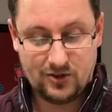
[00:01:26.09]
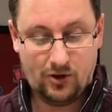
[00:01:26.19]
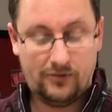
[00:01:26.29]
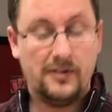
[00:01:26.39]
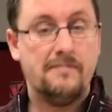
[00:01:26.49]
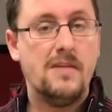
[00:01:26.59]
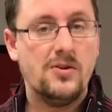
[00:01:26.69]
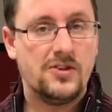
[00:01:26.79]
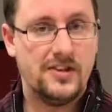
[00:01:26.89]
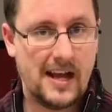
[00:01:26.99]
or from the
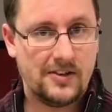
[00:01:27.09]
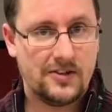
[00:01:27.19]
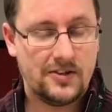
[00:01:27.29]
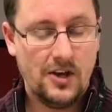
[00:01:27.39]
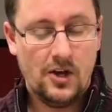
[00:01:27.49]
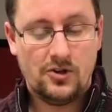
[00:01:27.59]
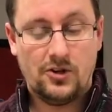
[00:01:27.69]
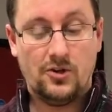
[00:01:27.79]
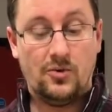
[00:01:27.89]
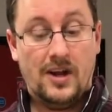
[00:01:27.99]
most dense
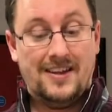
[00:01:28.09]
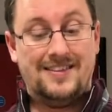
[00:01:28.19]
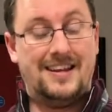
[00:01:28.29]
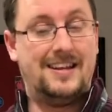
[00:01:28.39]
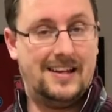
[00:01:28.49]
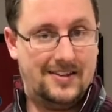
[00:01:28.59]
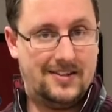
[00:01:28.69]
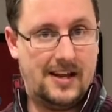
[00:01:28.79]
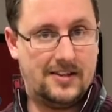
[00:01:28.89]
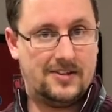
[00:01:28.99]
to the least
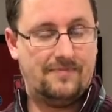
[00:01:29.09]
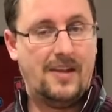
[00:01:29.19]
dense.